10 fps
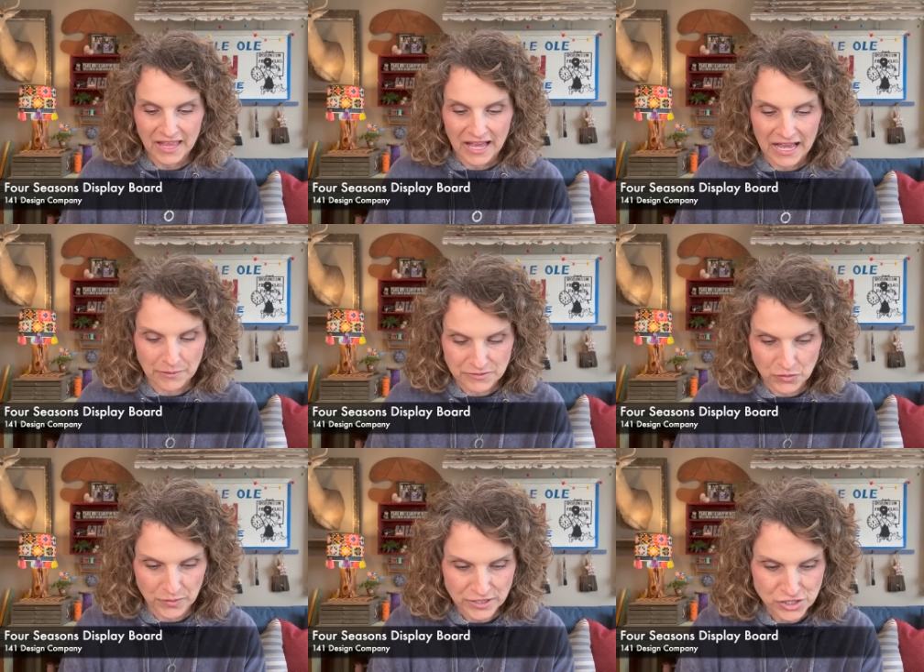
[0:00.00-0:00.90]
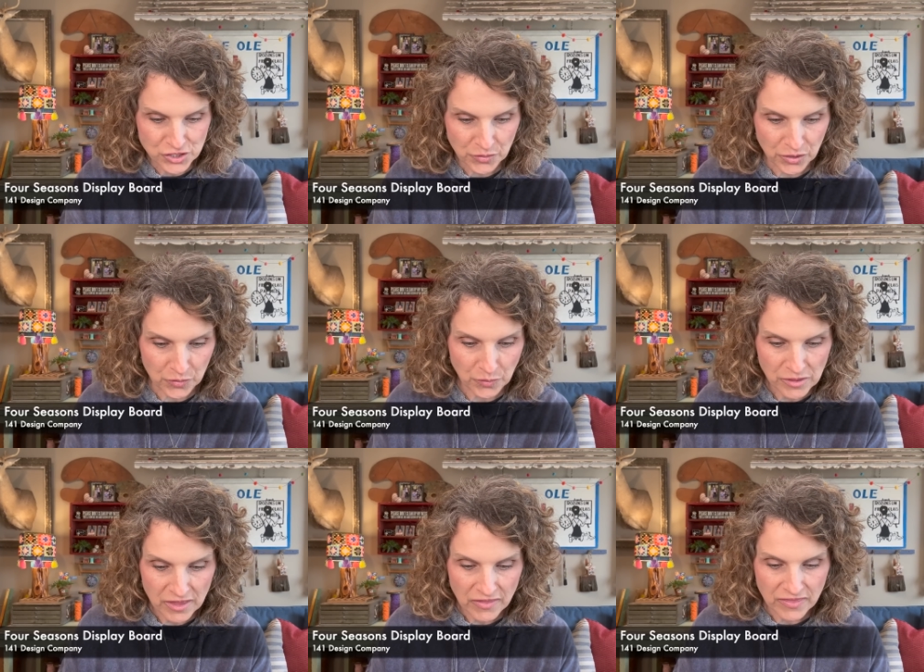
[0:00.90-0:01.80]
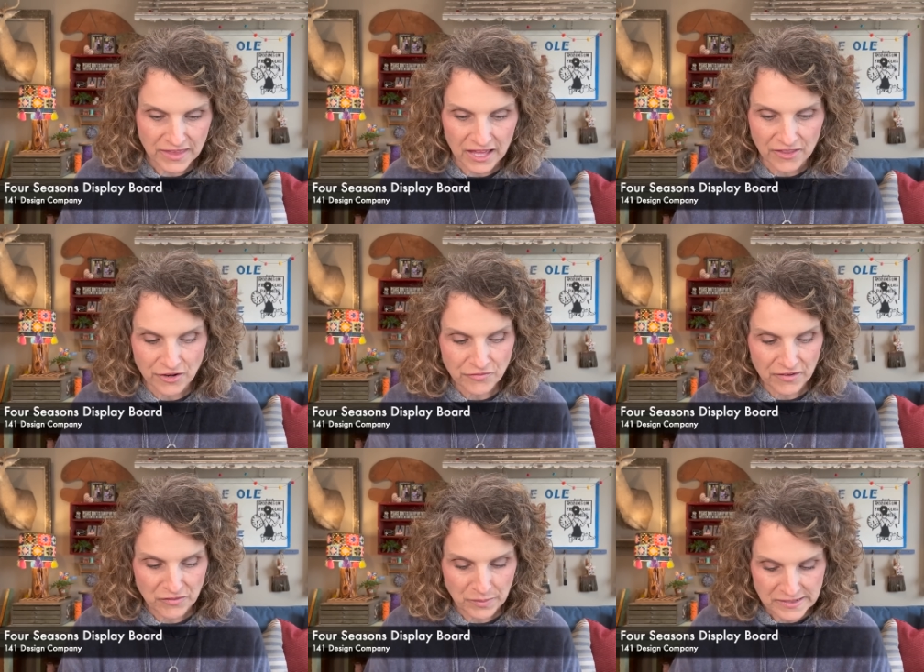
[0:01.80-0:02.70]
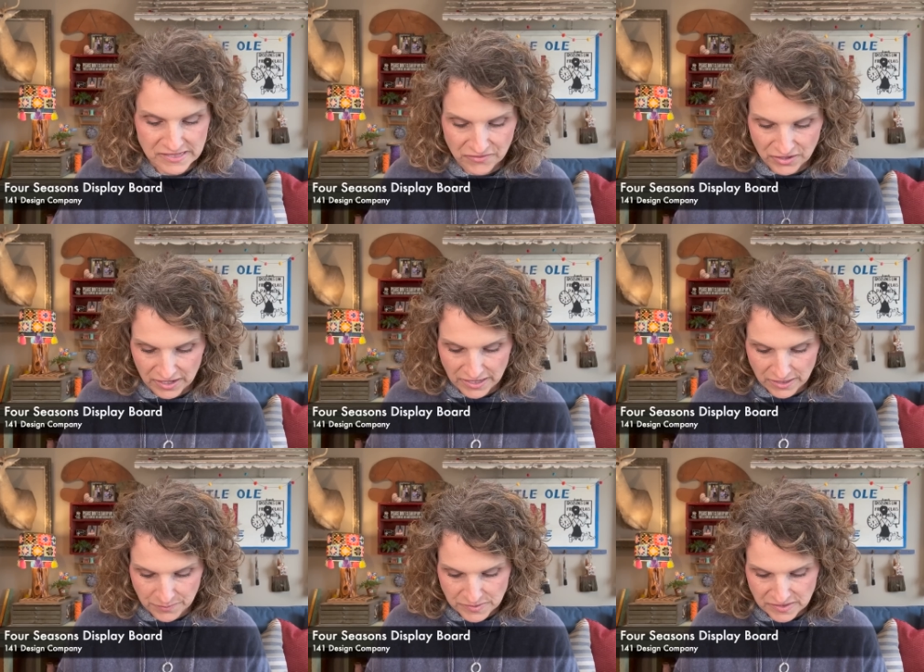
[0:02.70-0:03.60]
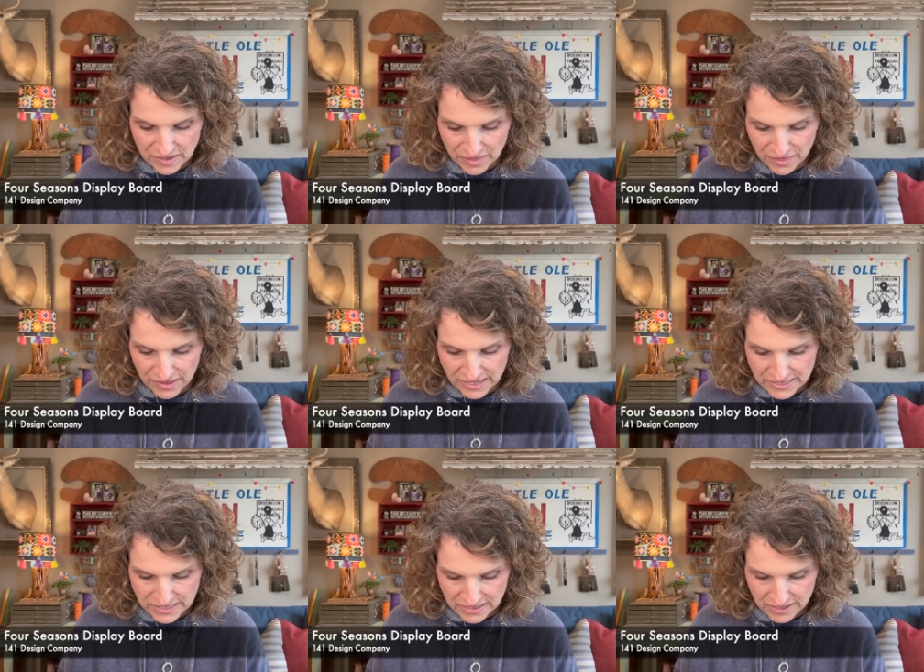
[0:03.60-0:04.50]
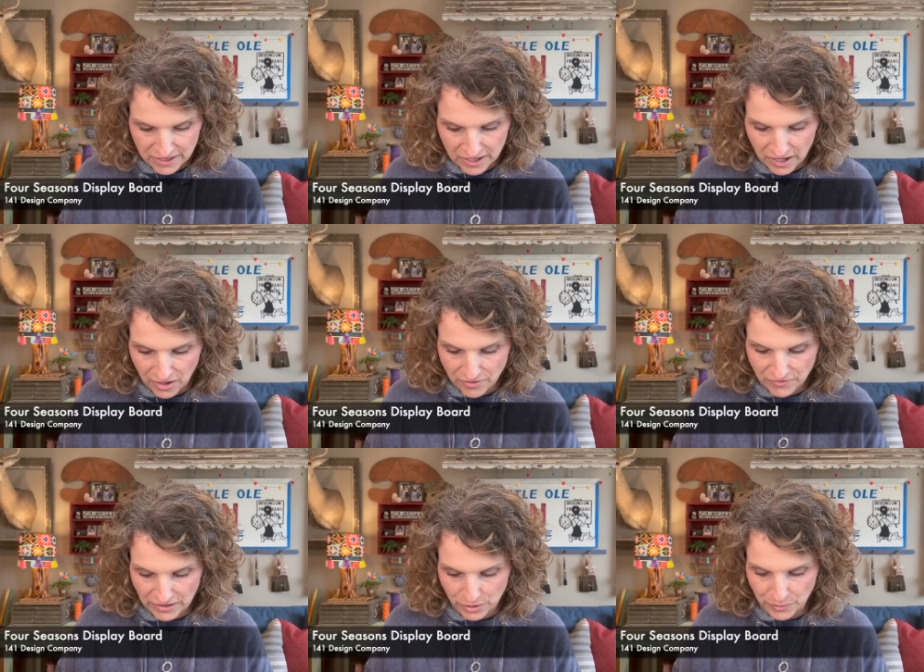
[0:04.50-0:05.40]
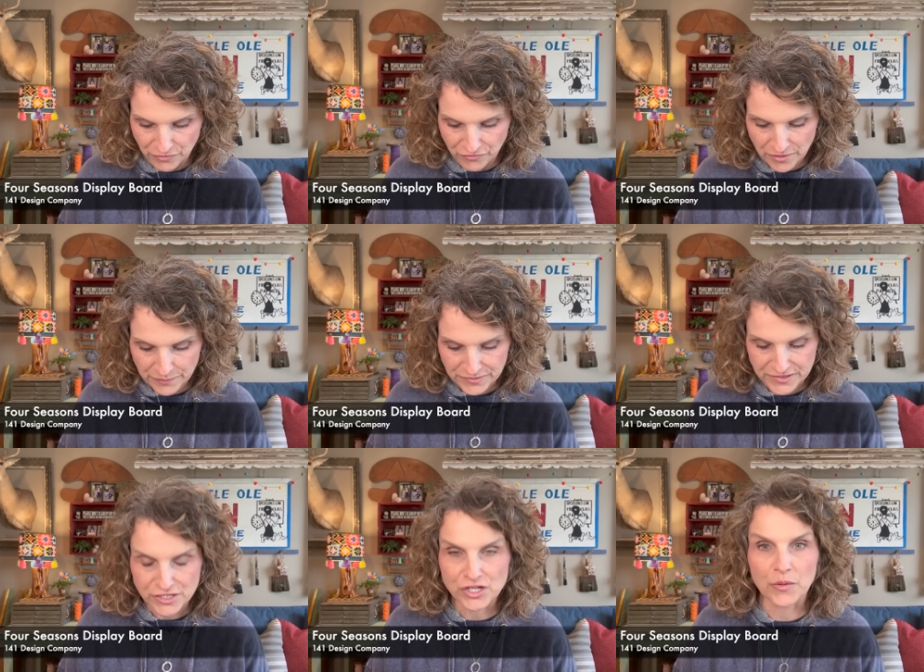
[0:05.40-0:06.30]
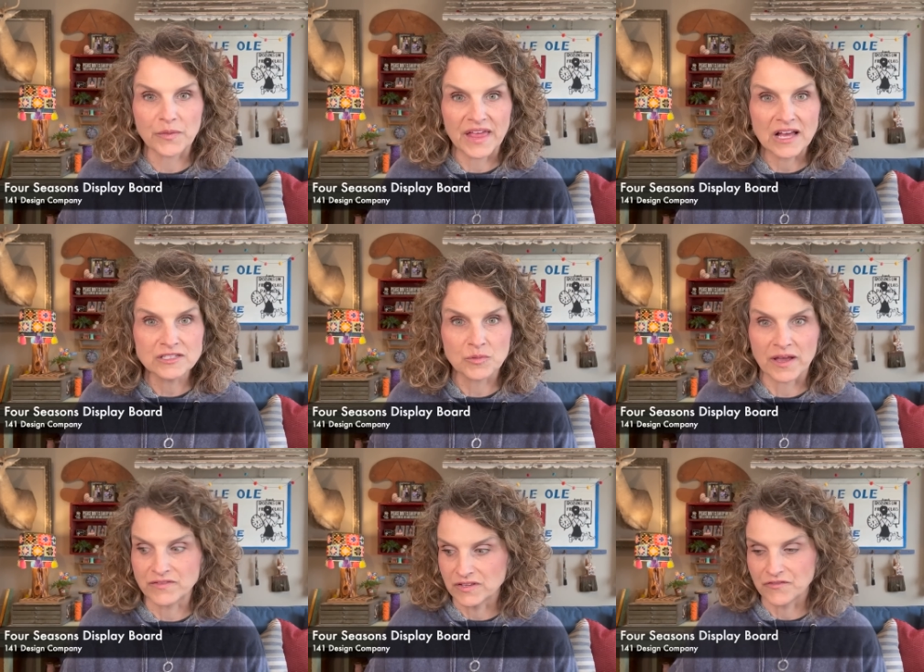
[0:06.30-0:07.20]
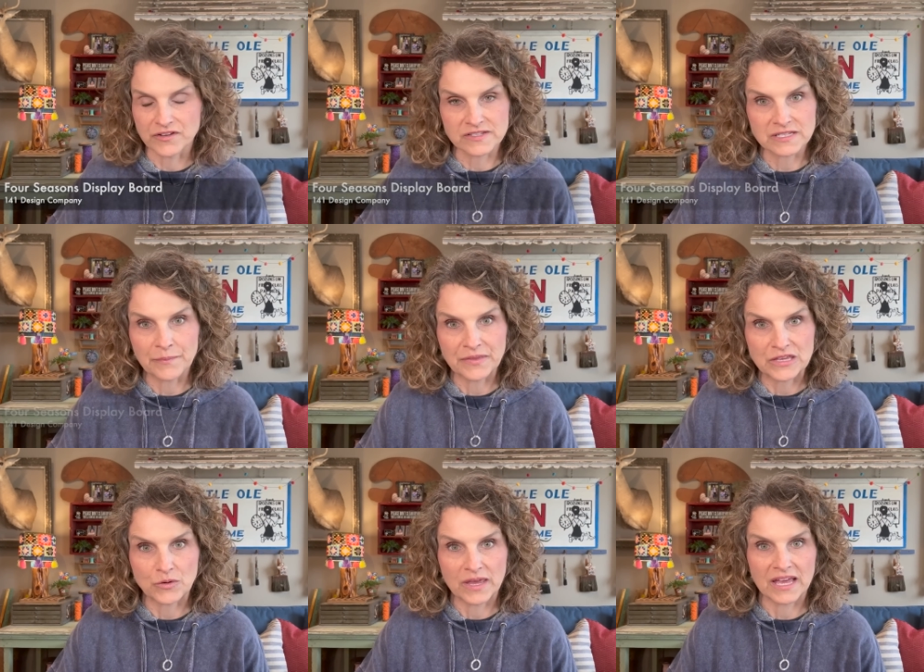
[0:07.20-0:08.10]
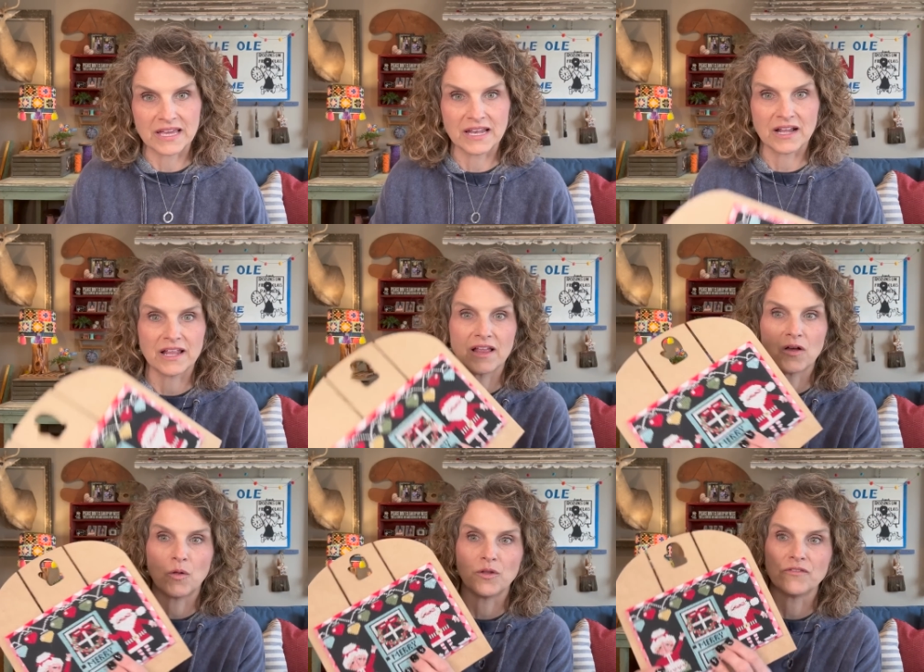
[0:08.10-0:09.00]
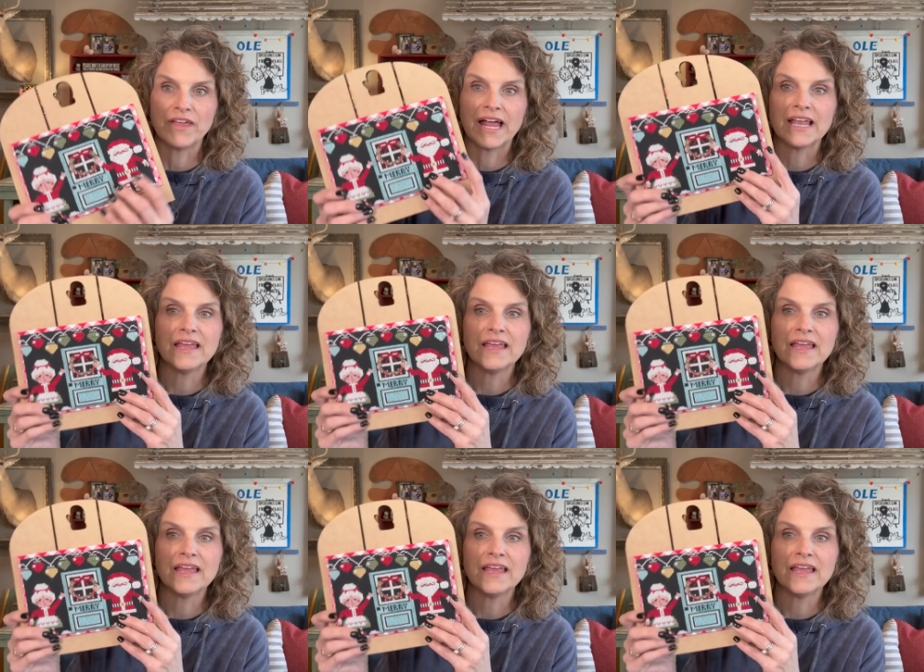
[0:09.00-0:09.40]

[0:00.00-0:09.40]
I was going to show you the other 5 by 7 items that are available from Stitching with the Housewives. If it's something you can't get on a hold of, that